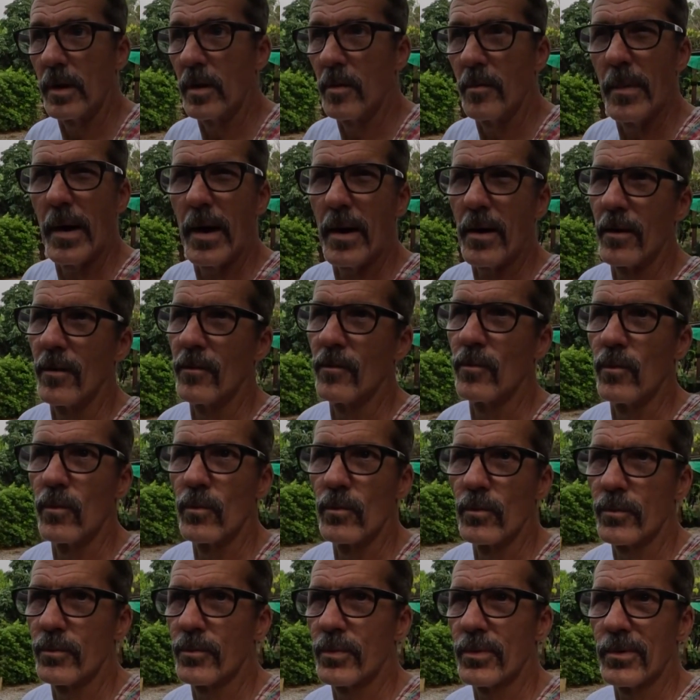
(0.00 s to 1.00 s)
in a matter of
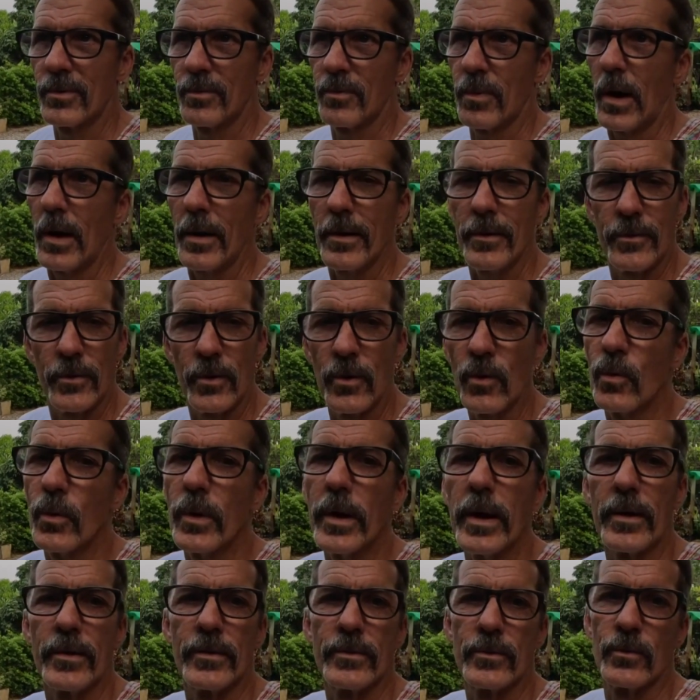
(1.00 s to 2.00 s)
probably two
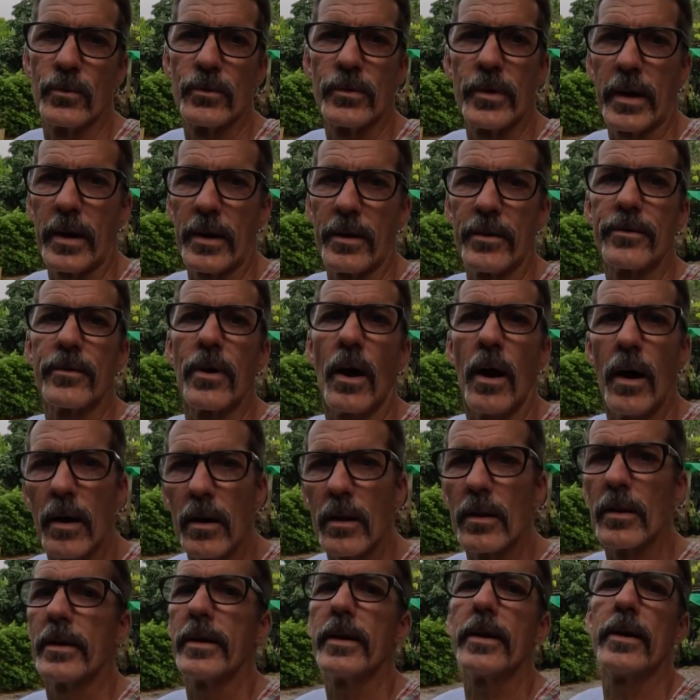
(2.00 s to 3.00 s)
weeks, there was like a
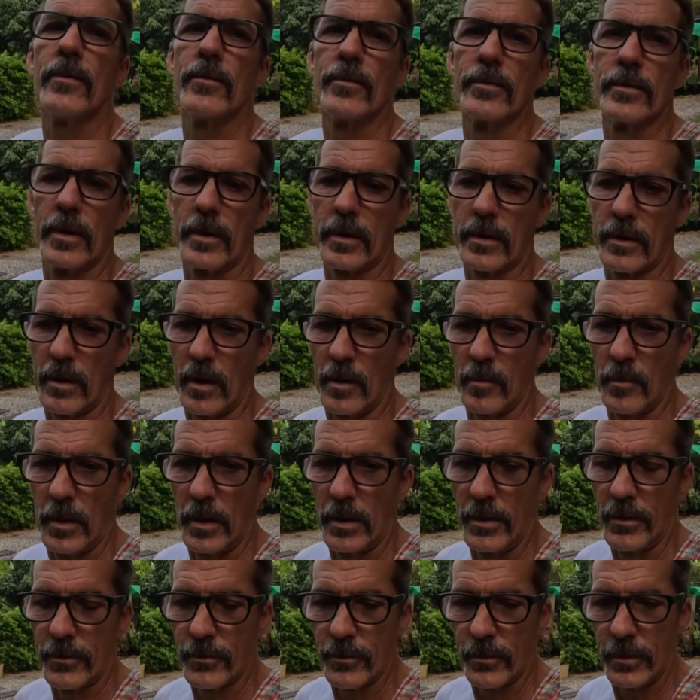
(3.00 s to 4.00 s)
ton of leaves that come
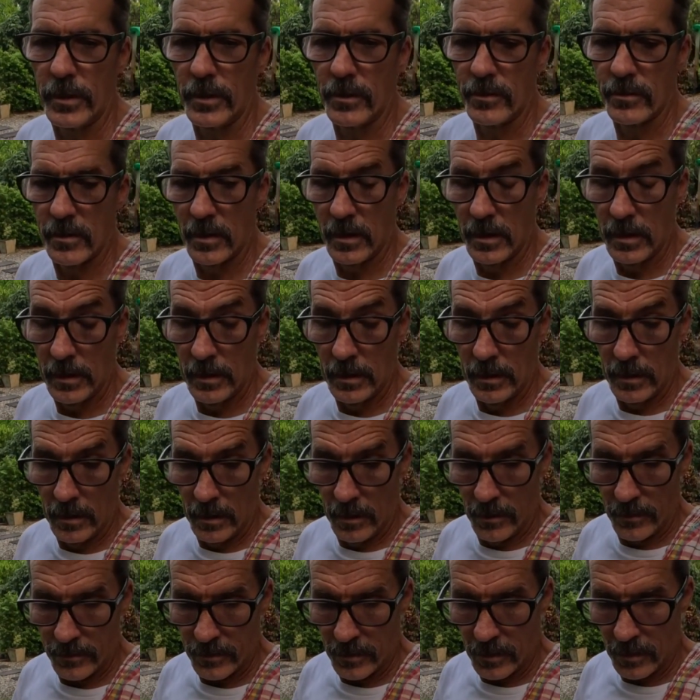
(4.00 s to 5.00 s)
on the trees.
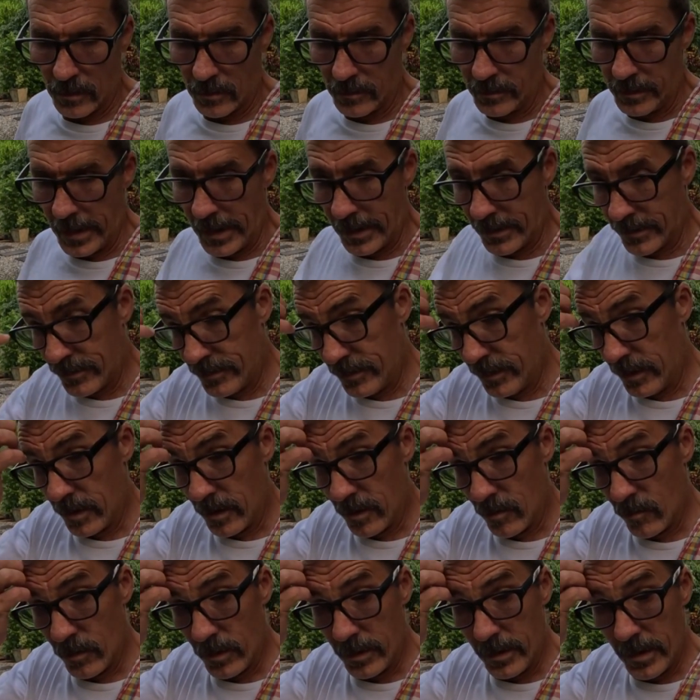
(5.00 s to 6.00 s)
So next
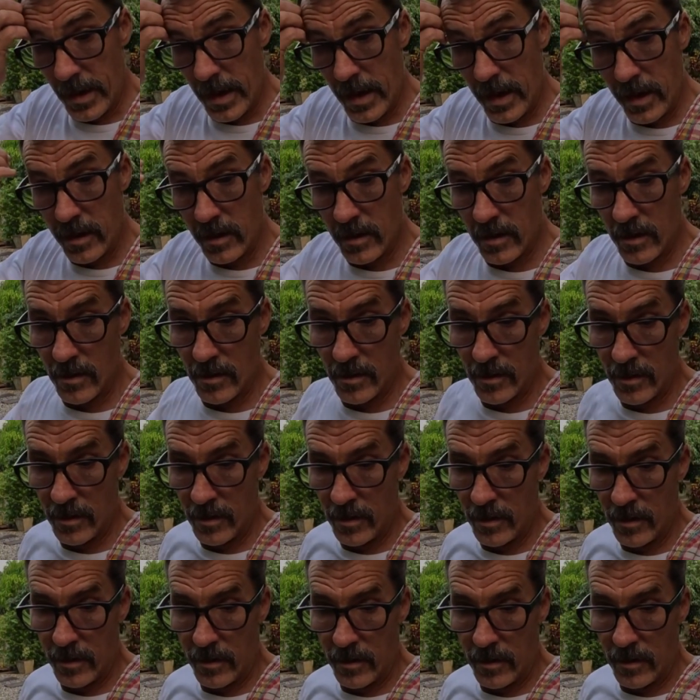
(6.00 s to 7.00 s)
year when they,
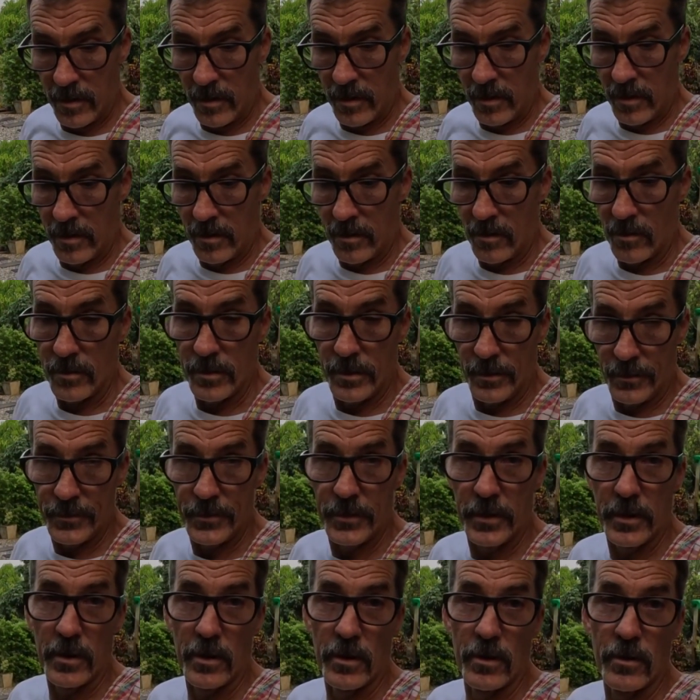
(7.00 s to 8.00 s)
or
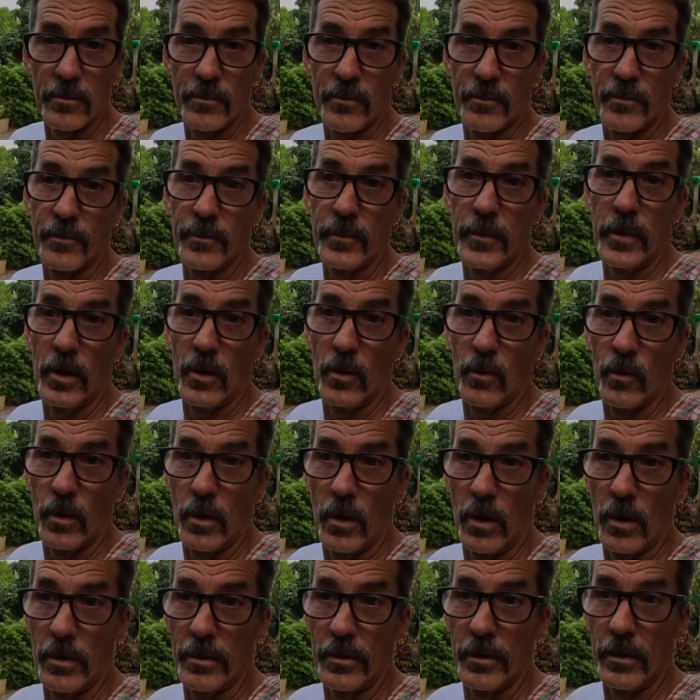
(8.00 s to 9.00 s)
this year, you know,
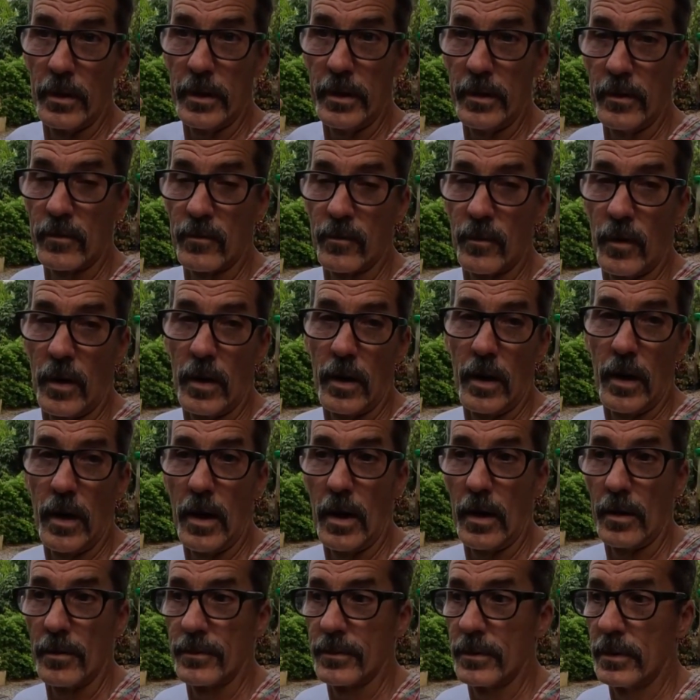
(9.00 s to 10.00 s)
when all the leaves fall
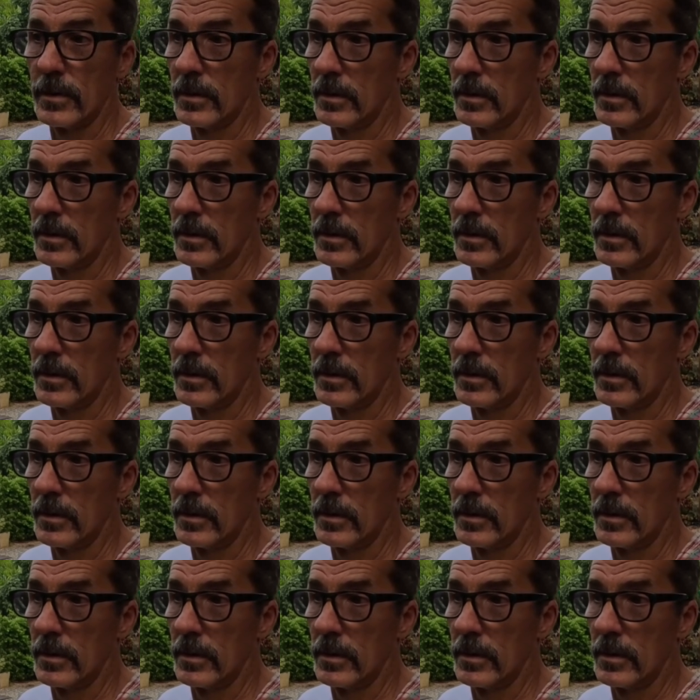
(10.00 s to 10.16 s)
off